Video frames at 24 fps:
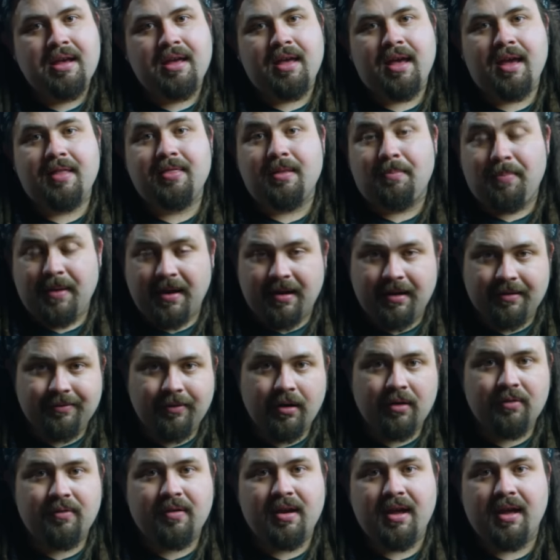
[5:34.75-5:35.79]
and the pair of
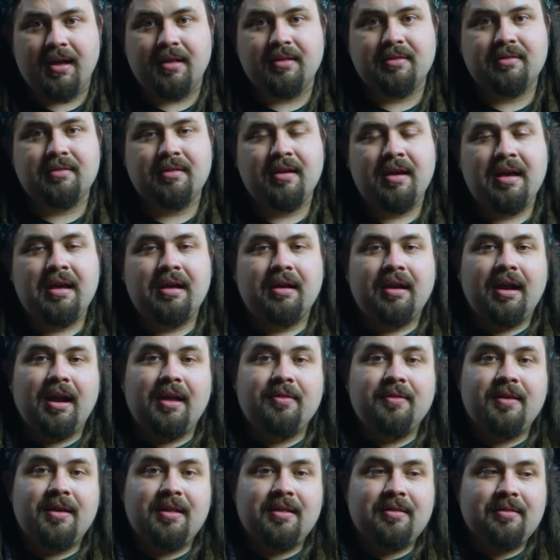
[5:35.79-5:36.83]
overheads. And
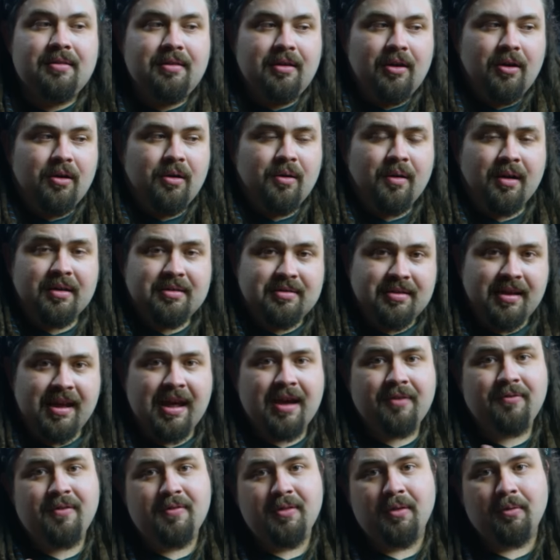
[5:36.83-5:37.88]
then the
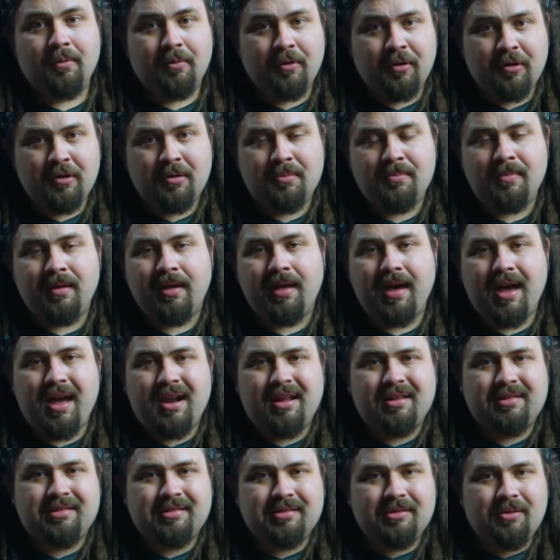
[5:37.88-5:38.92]
ORTF in the room kind
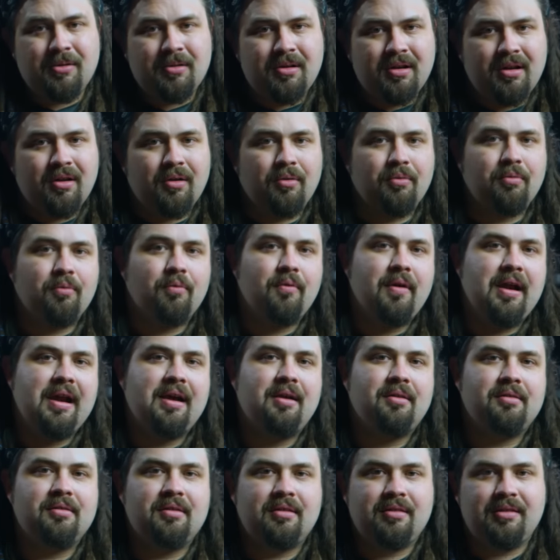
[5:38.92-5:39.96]
of scooted
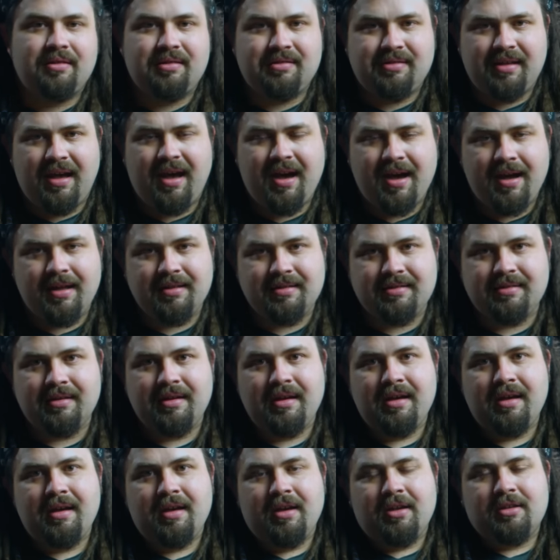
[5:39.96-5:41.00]
around the sides,
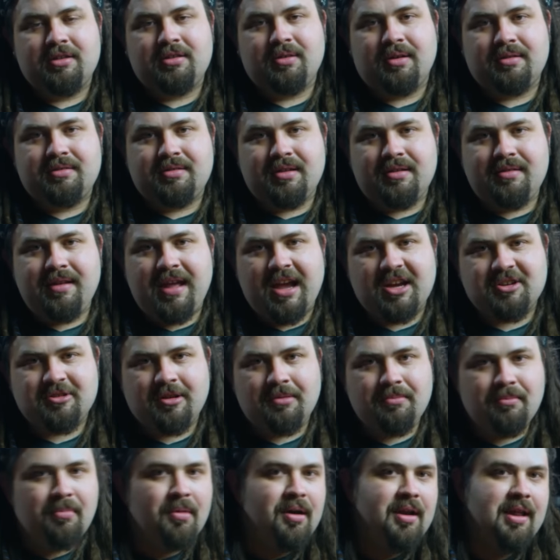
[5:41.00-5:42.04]
so it didn't actually
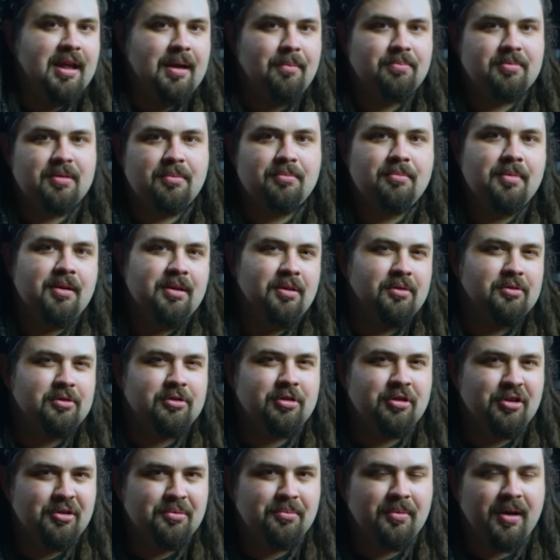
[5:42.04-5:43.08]
muddy up the middle
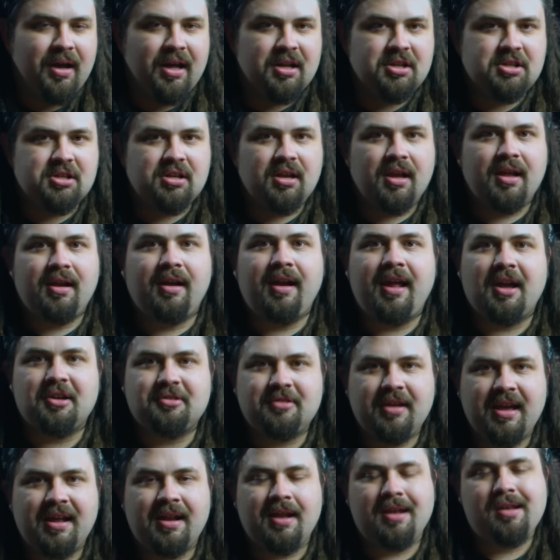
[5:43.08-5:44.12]
too much, and it
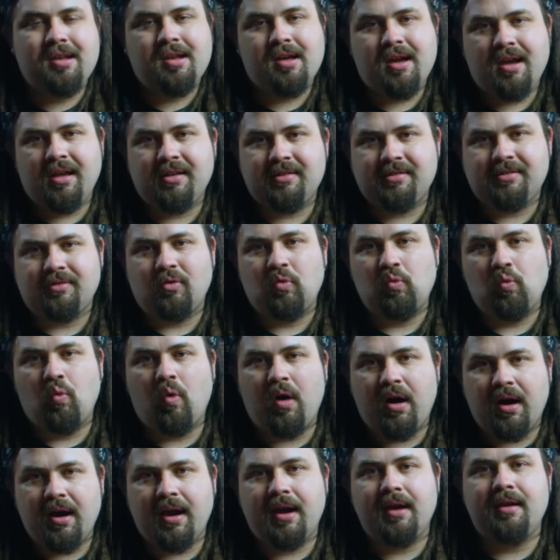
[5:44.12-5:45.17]
actually had a nice
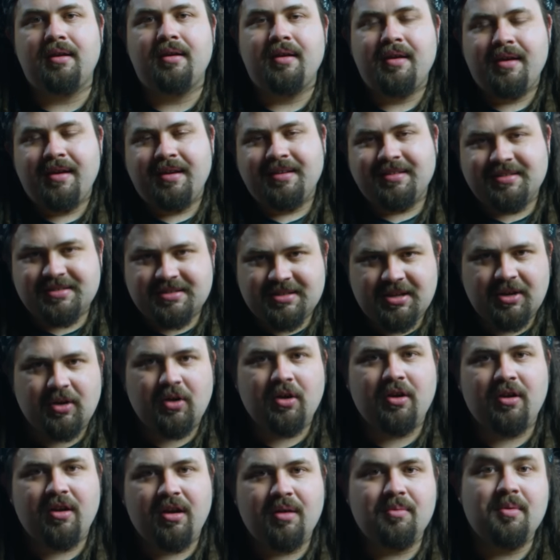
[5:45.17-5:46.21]
wide
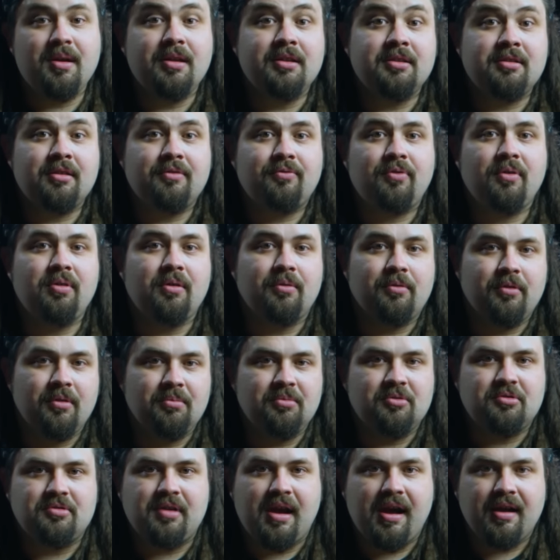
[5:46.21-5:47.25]
stereo image for the room
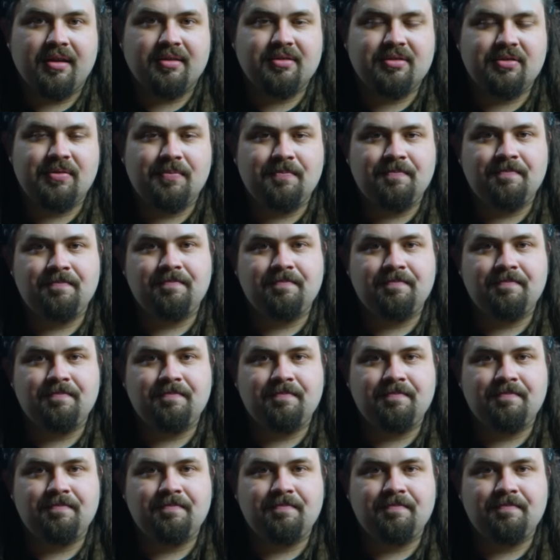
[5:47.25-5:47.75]
tracks.